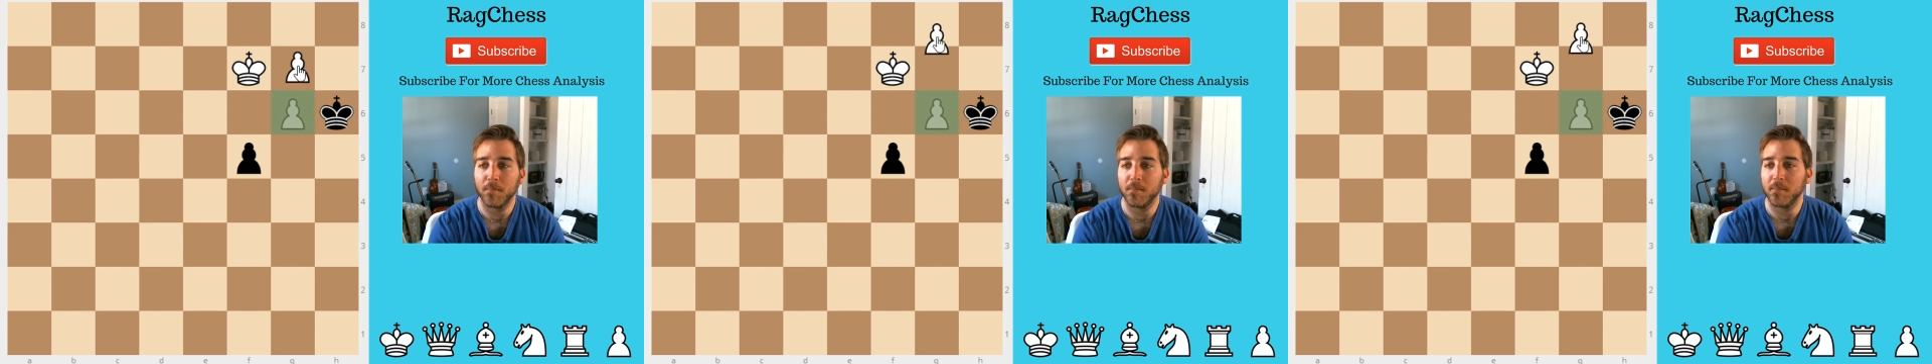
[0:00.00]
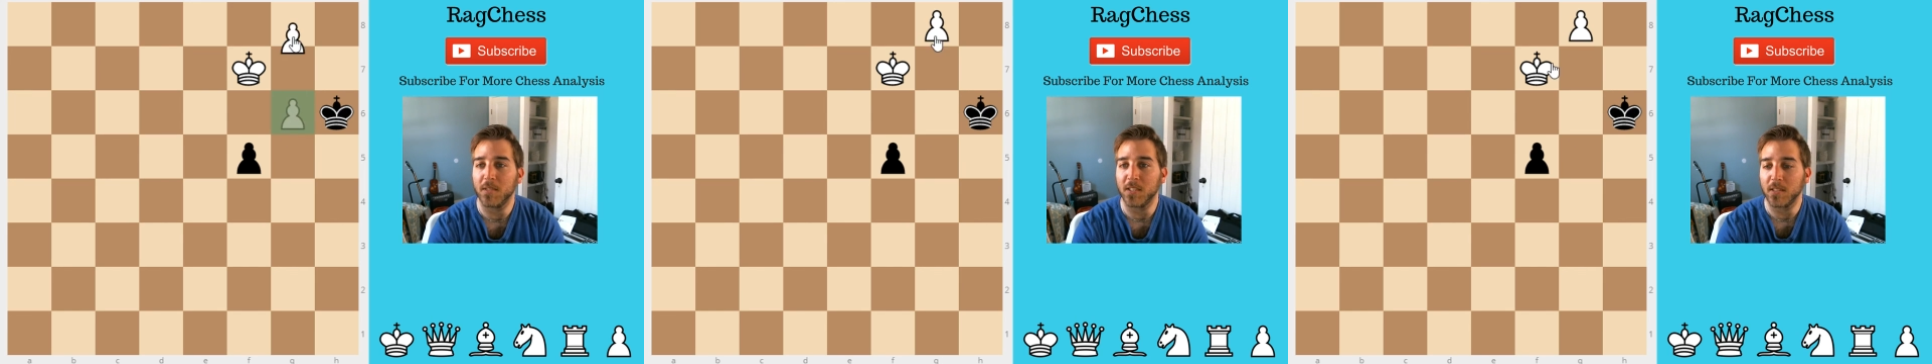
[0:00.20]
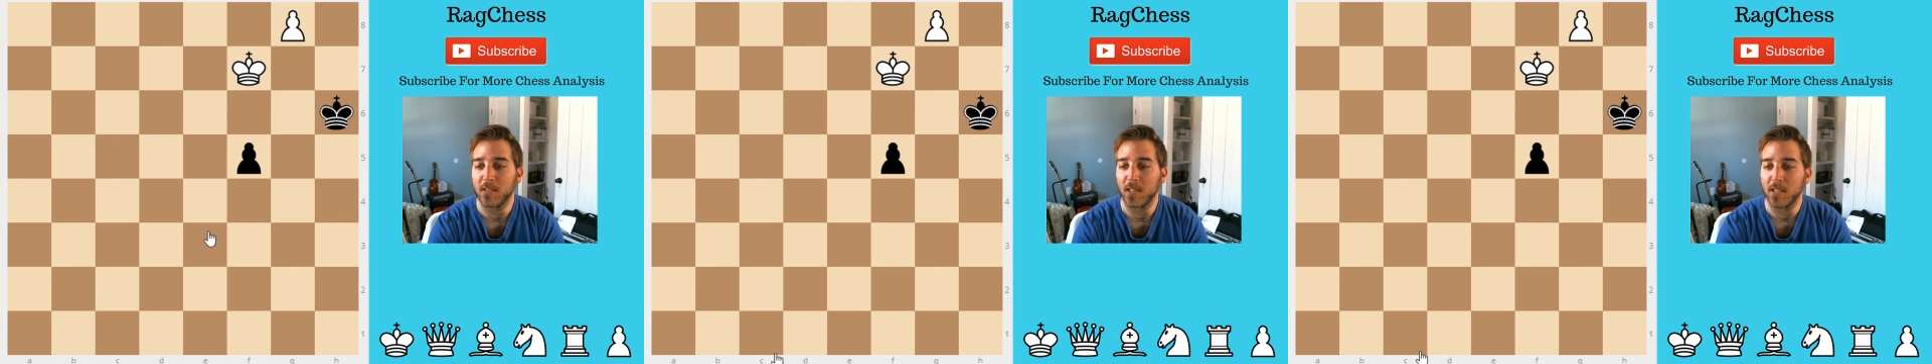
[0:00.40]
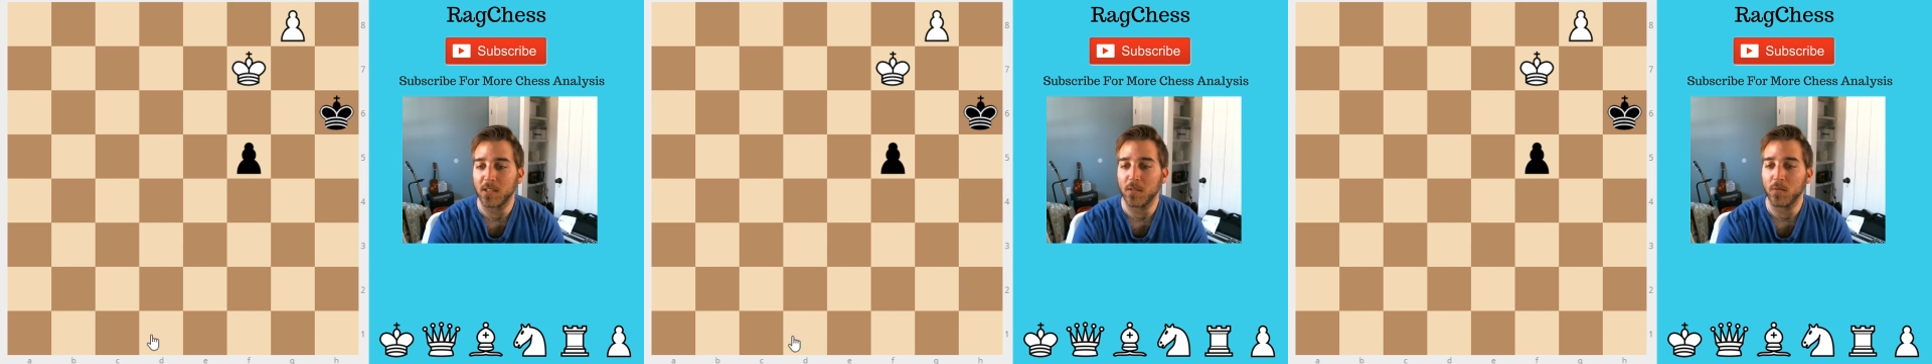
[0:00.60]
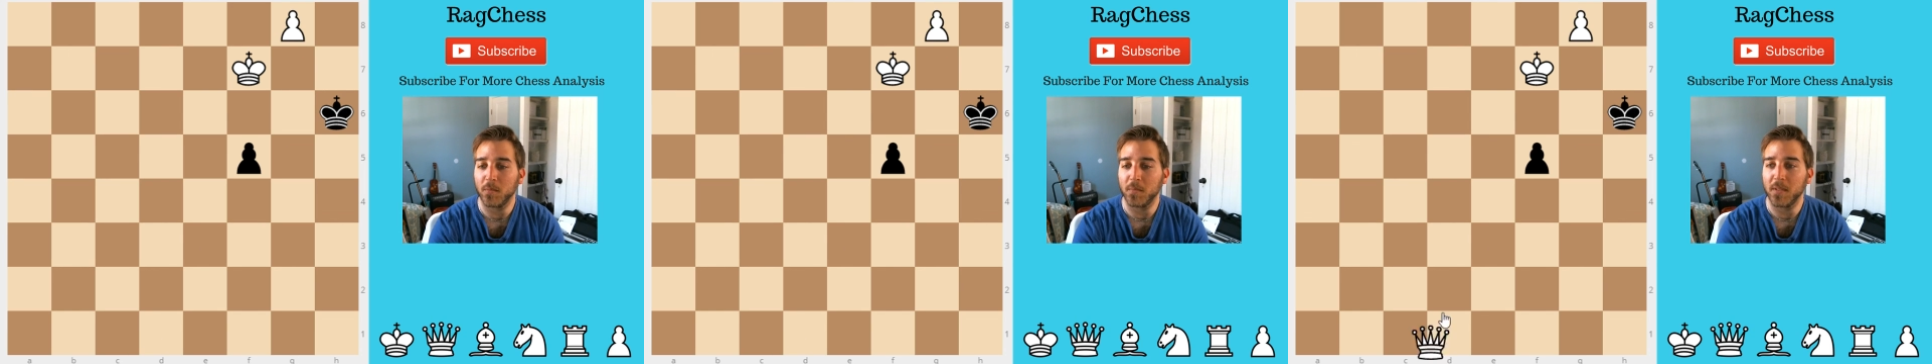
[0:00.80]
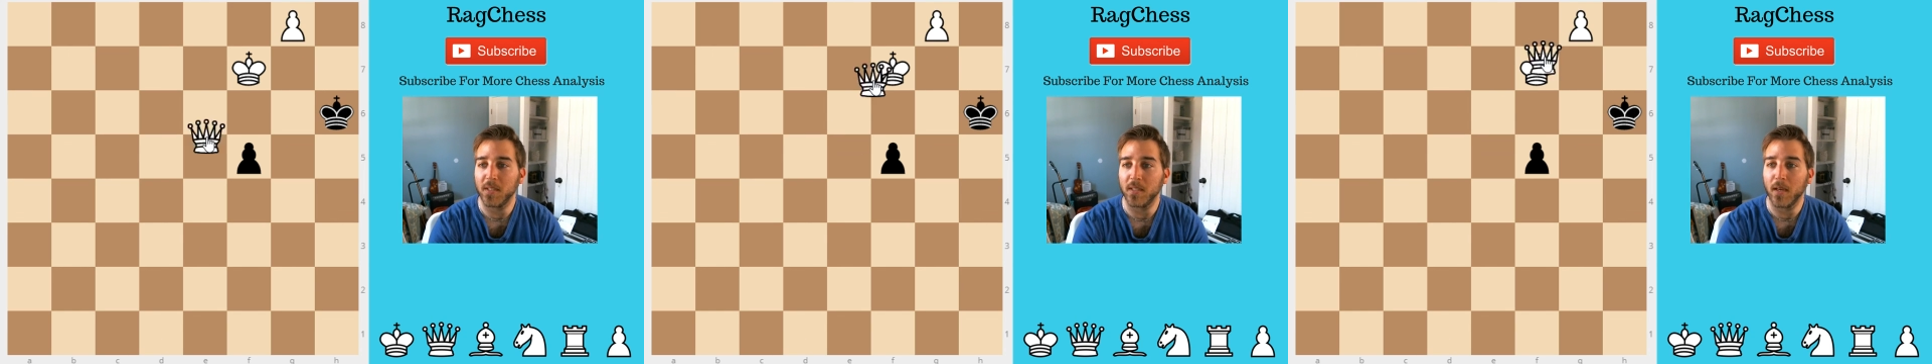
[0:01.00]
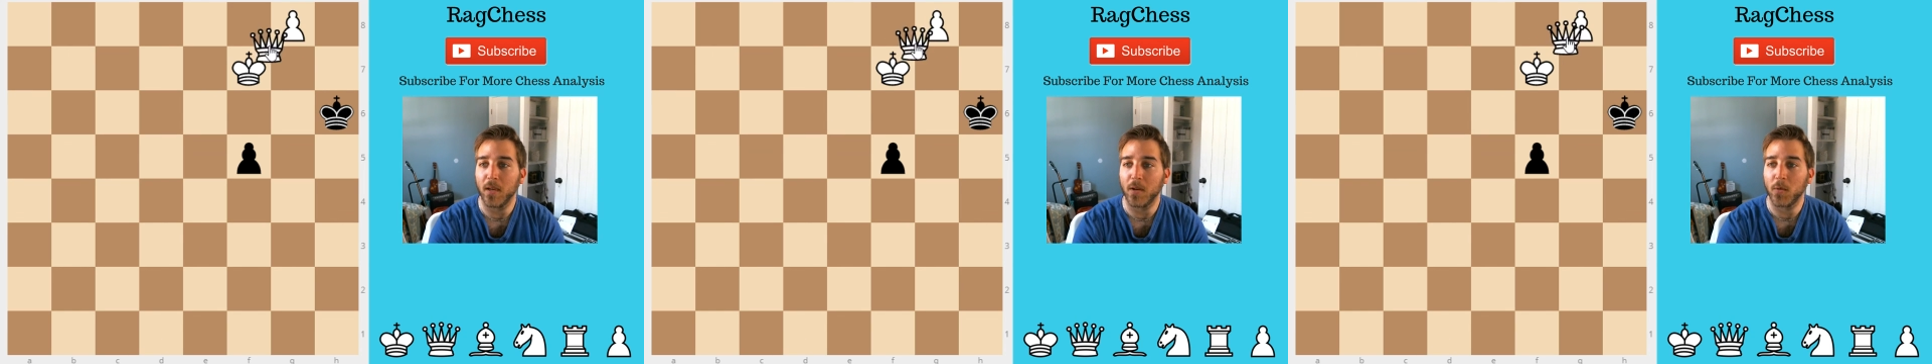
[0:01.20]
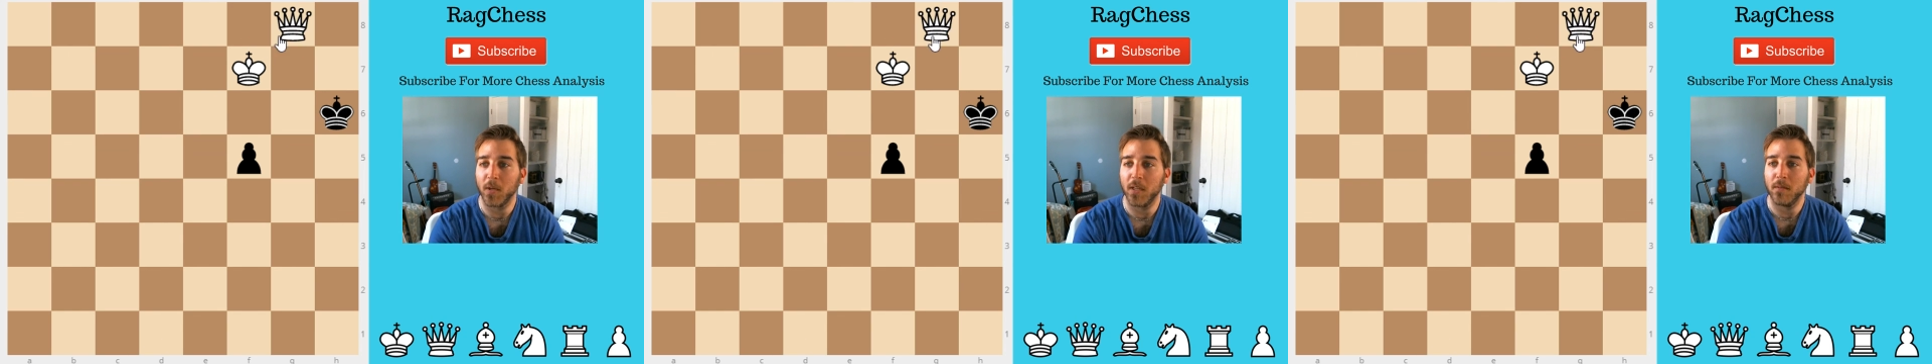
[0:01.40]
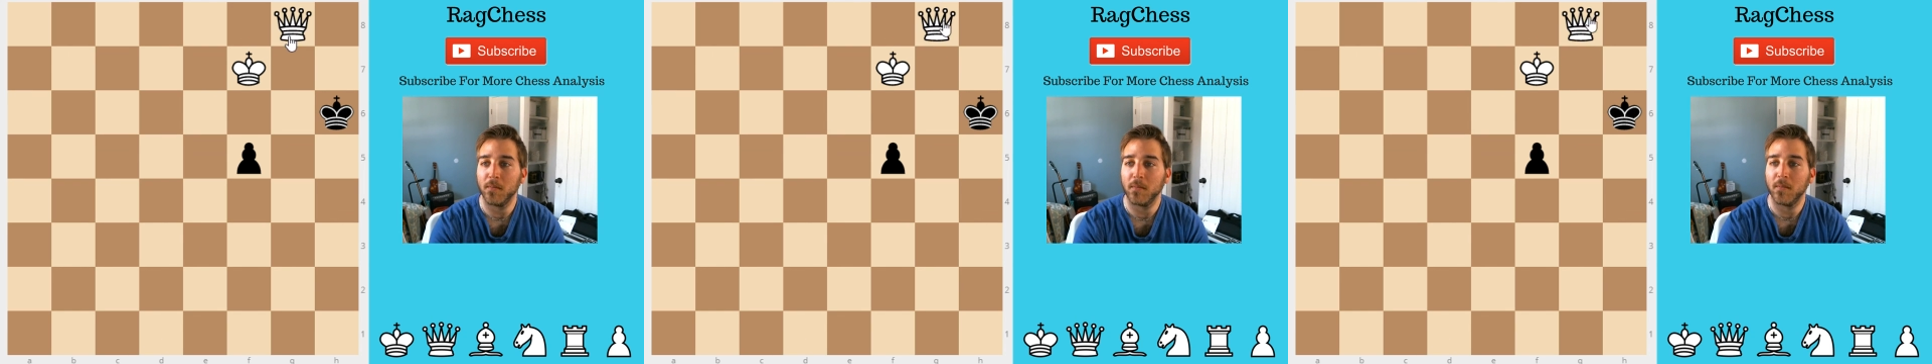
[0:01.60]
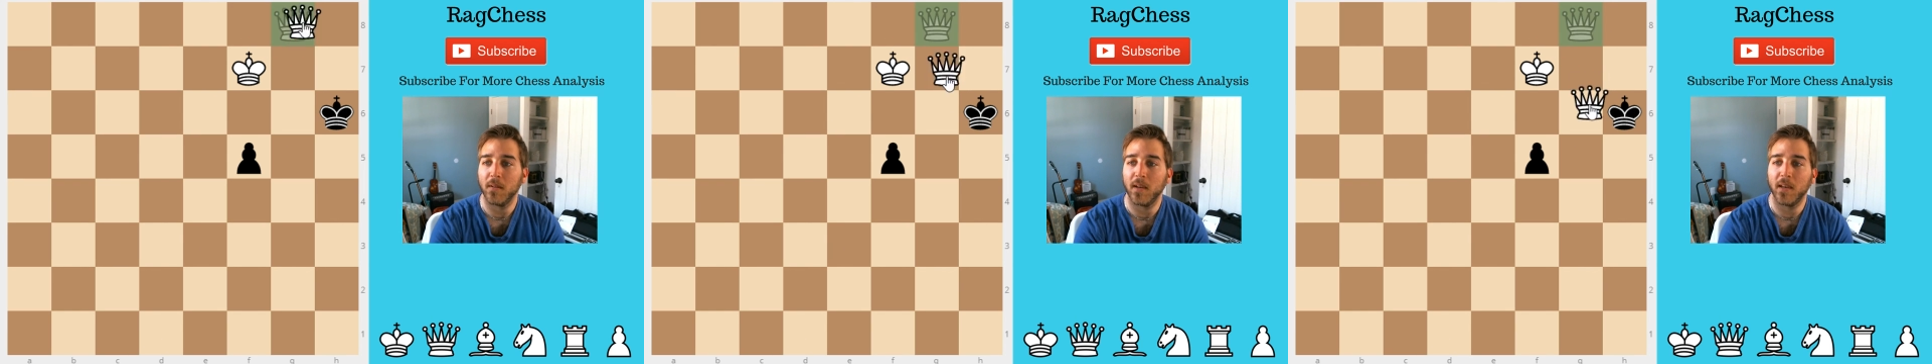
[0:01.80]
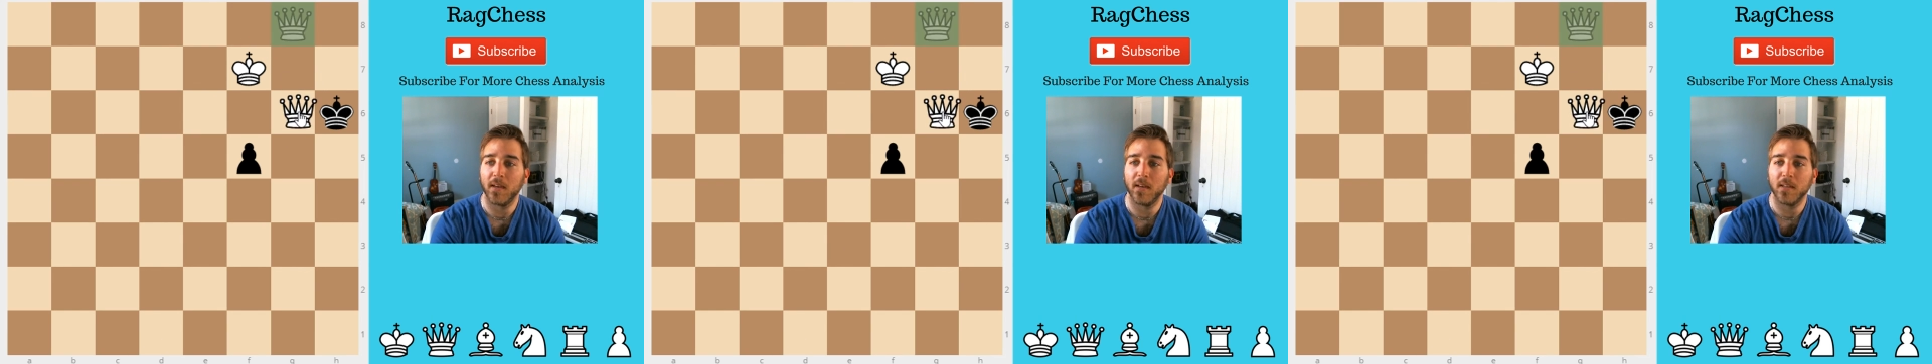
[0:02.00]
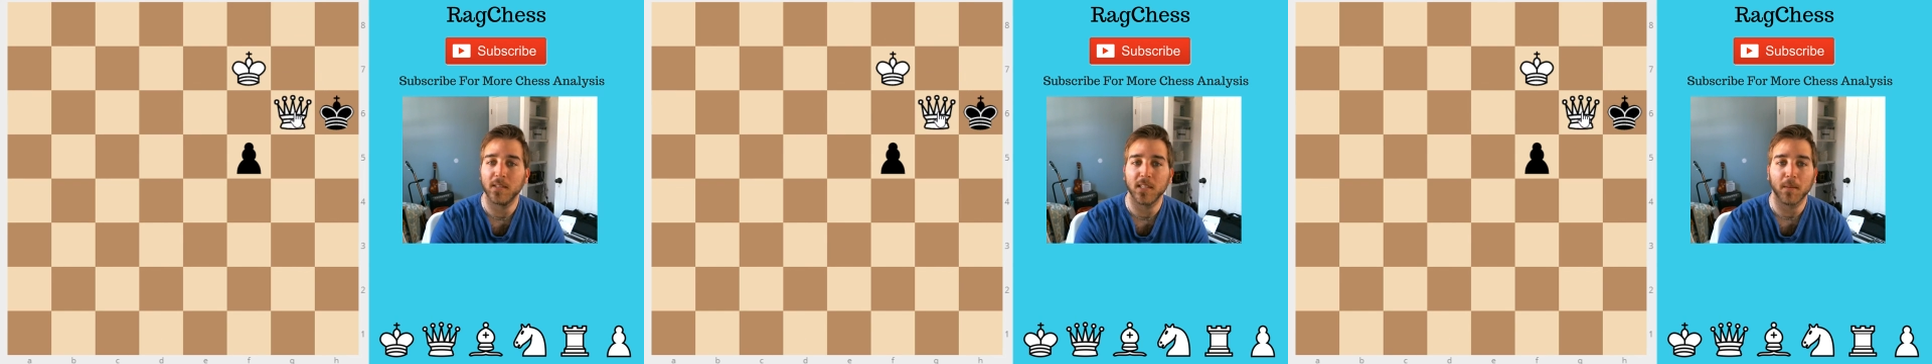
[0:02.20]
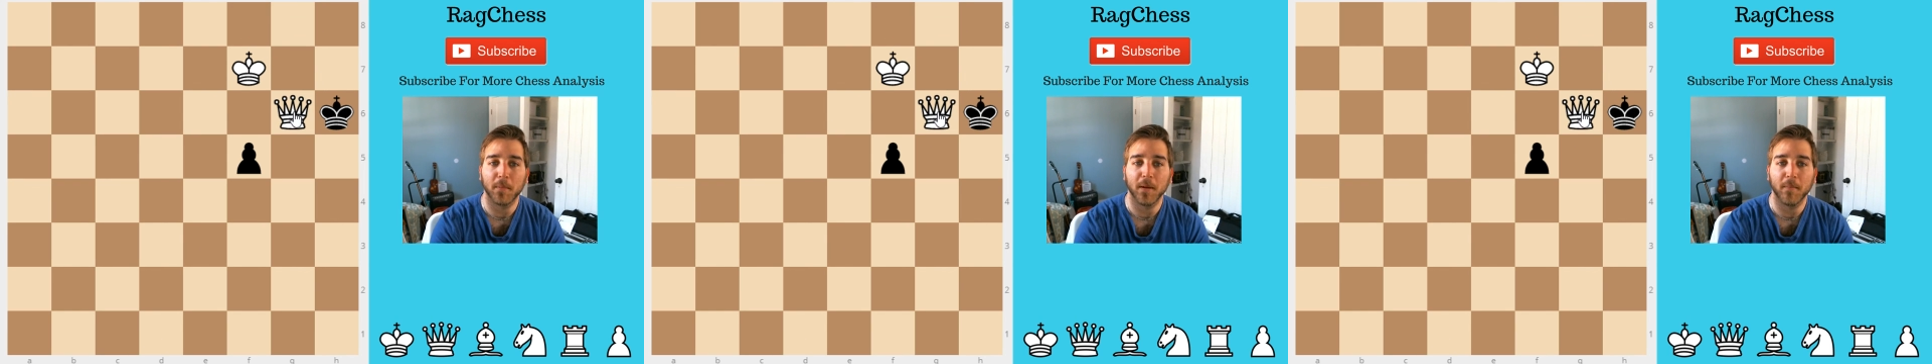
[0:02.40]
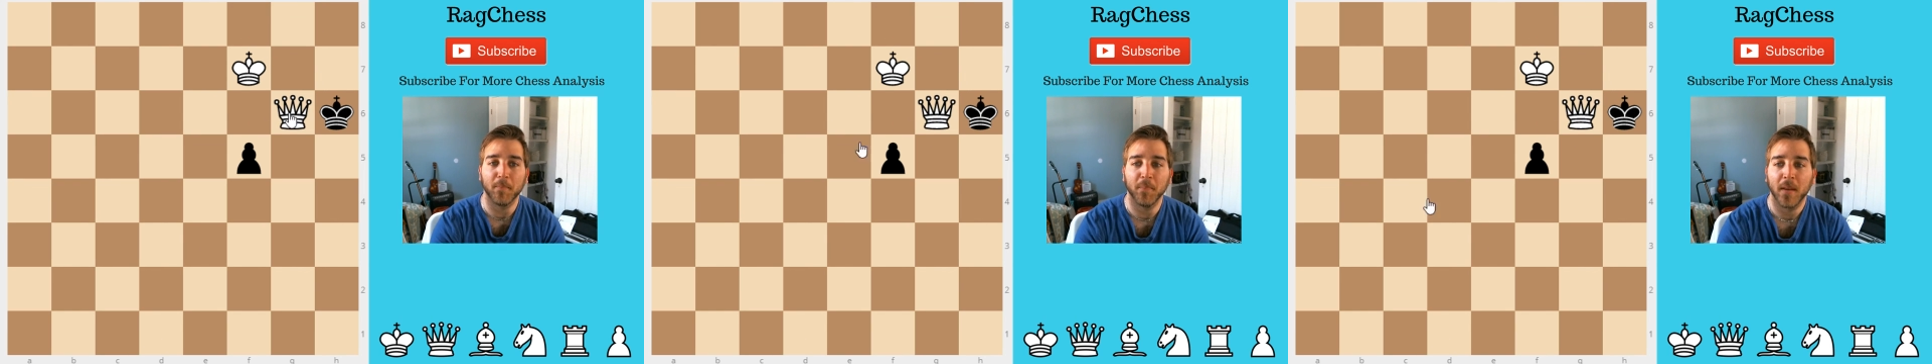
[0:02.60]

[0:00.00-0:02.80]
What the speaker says: This essentially would be a queen and checkmate.